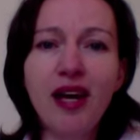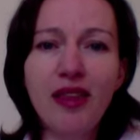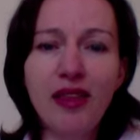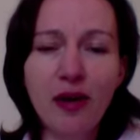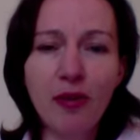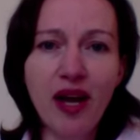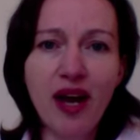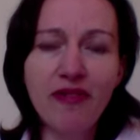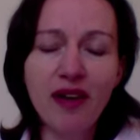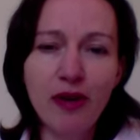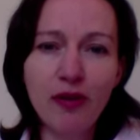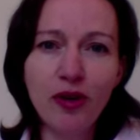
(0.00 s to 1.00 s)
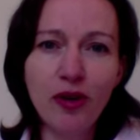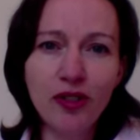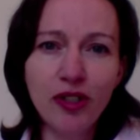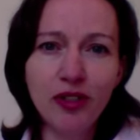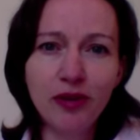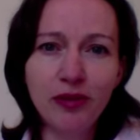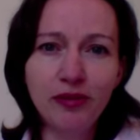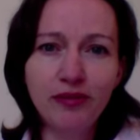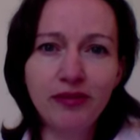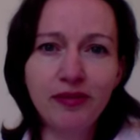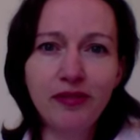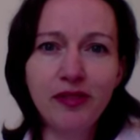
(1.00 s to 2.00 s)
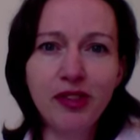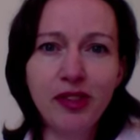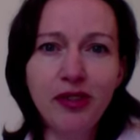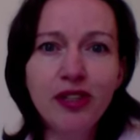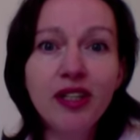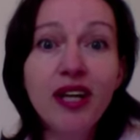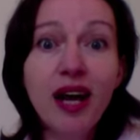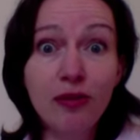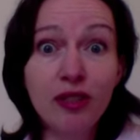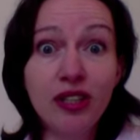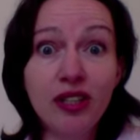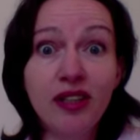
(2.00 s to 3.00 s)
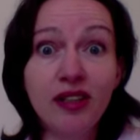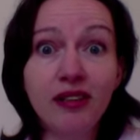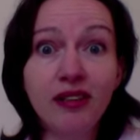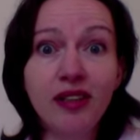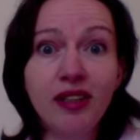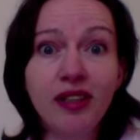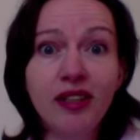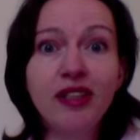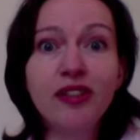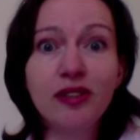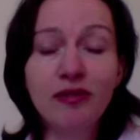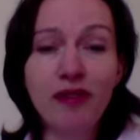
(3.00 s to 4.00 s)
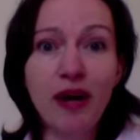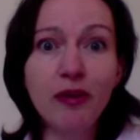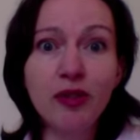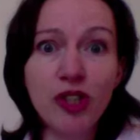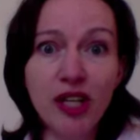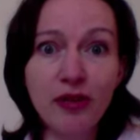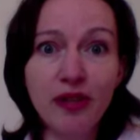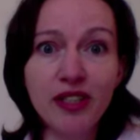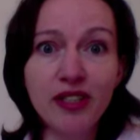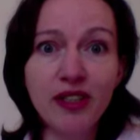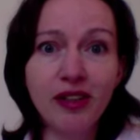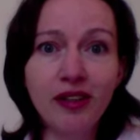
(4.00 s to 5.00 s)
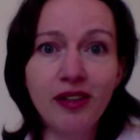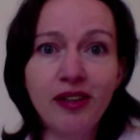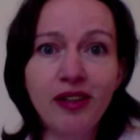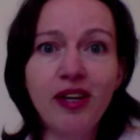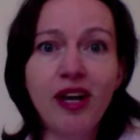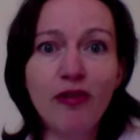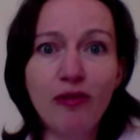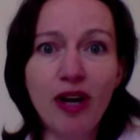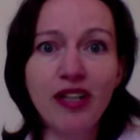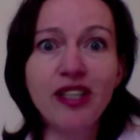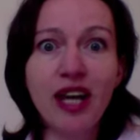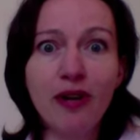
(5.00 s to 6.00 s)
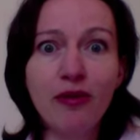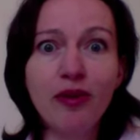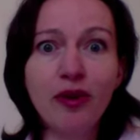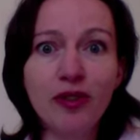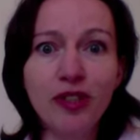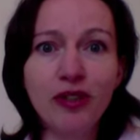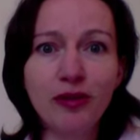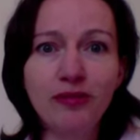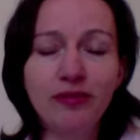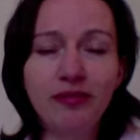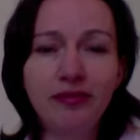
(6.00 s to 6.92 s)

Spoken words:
And there we have aeronautical. So you can now return to the vowel generator and write aeronautical.